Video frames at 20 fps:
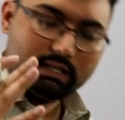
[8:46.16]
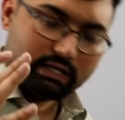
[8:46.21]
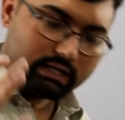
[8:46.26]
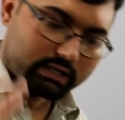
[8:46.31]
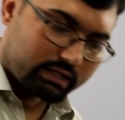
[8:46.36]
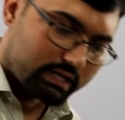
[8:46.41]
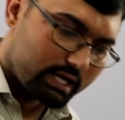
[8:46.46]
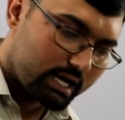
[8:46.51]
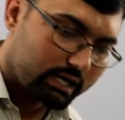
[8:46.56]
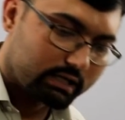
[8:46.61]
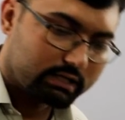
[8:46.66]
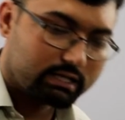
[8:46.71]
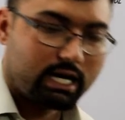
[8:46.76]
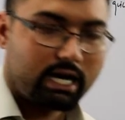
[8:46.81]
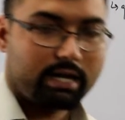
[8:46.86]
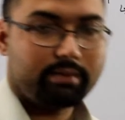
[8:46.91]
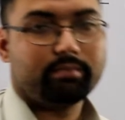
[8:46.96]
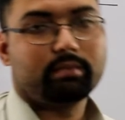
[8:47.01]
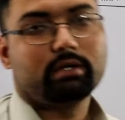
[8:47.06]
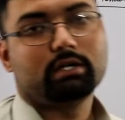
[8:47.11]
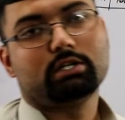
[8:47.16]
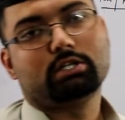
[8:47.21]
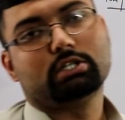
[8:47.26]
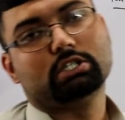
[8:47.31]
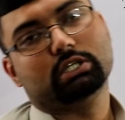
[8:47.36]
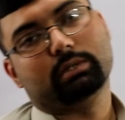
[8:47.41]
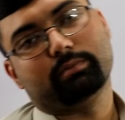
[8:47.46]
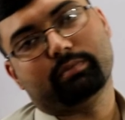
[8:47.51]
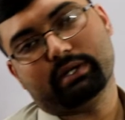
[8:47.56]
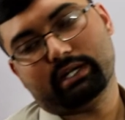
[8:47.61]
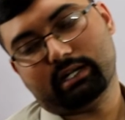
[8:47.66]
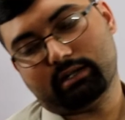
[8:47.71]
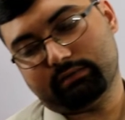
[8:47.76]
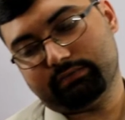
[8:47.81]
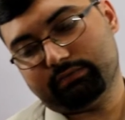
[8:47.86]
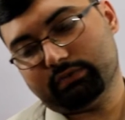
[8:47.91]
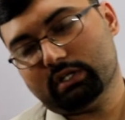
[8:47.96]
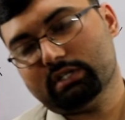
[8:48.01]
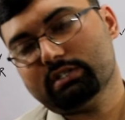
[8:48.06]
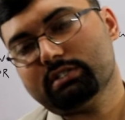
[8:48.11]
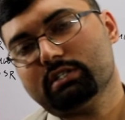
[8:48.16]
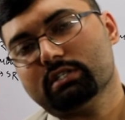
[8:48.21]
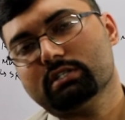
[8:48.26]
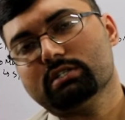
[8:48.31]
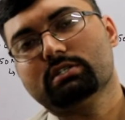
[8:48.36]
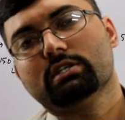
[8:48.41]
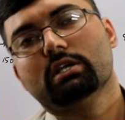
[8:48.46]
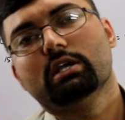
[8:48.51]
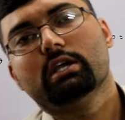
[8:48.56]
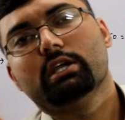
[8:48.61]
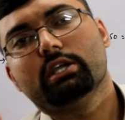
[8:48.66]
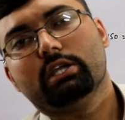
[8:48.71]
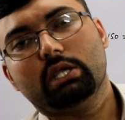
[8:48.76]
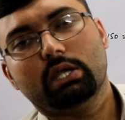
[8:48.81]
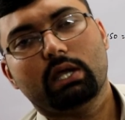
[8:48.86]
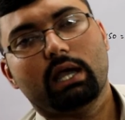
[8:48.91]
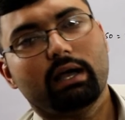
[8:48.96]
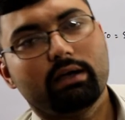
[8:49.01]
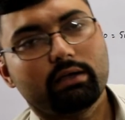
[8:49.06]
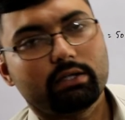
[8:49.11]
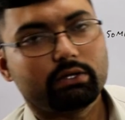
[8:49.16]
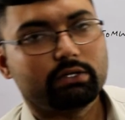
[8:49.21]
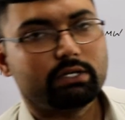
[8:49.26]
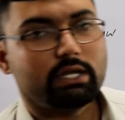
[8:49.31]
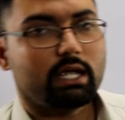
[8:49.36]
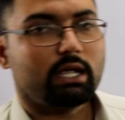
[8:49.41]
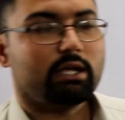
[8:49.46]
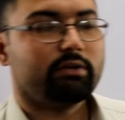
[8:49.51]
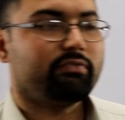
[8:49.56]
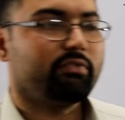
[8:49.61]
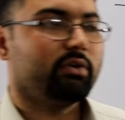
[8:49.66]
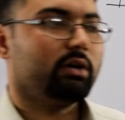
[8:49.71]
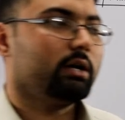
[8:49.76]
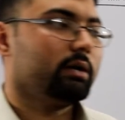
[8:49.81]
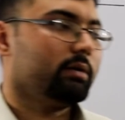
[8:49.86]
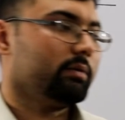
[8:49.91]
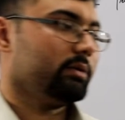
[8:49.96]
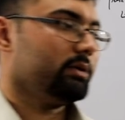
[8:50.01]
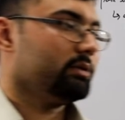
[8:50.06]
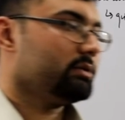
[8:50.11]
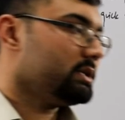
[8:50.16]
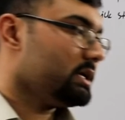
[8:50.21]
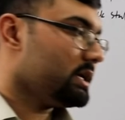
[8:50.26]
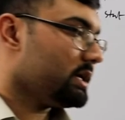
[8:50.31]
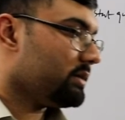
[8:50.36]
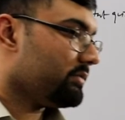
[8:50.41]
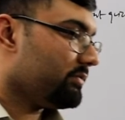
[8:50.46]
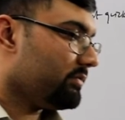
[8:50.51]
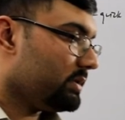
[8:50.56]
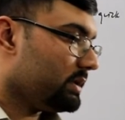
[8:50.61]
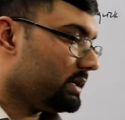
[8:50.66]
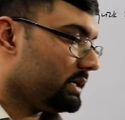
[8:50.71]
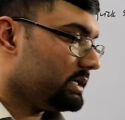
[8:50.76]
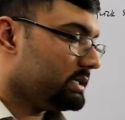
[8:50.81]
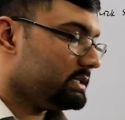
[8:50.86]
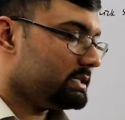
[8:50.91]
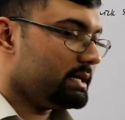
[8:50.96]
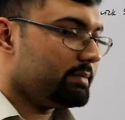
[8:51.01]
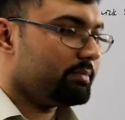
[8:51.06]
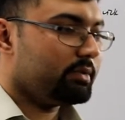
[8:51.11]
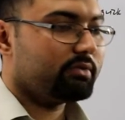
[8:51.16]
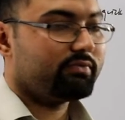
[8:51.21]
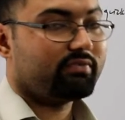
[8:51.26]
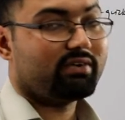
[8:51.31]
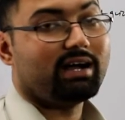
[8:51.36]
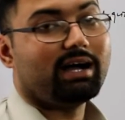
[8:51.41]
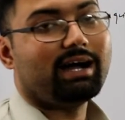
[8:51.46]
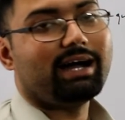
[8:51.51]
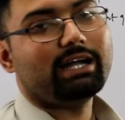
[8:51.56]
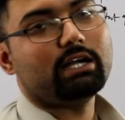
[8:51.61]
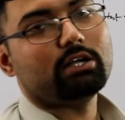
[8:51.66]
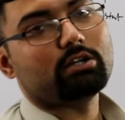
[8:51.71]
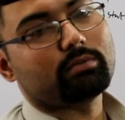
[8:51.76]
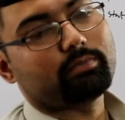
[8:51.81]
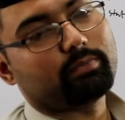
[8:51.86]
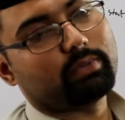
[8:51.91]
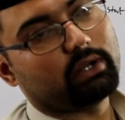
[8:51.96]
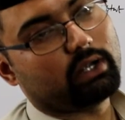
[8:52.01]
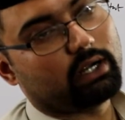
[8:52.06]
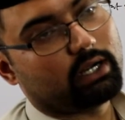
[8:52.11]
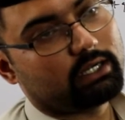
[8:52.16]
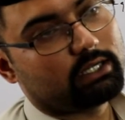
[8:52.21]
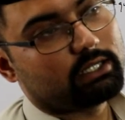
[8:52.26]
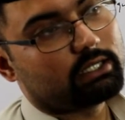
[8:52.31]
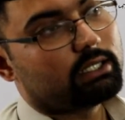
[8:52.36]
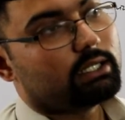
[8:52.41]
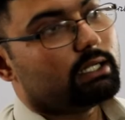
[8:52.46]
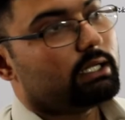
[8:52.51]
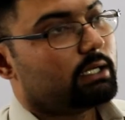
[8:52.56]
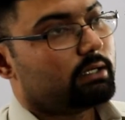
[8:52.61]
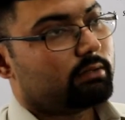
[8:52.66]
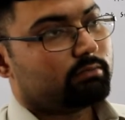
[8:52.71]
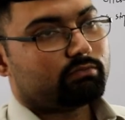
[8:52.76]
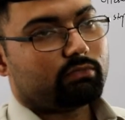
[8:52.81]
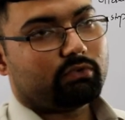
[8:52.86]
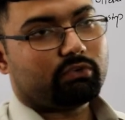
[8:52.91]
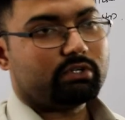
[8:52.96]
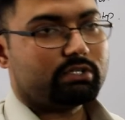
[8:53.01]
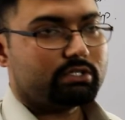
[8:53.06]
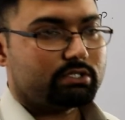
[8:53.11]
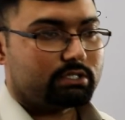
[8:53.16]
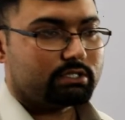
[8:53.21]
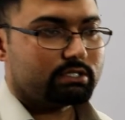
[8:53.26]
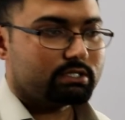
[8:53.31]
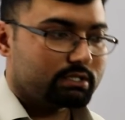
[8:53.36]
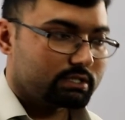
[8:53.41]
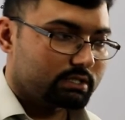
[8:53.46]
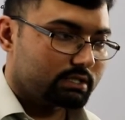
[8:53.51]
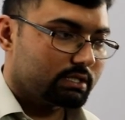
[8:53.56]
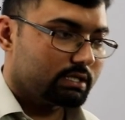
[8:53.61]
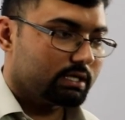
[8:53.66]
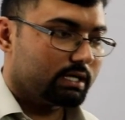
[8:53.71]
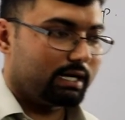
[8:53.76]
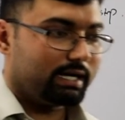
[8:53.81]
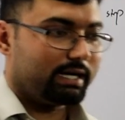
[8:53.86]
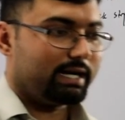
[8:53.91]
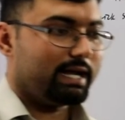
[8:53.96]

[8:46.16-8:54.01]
they take time to operate for instance you have you take a you take a, an example of a hydro plant for instance a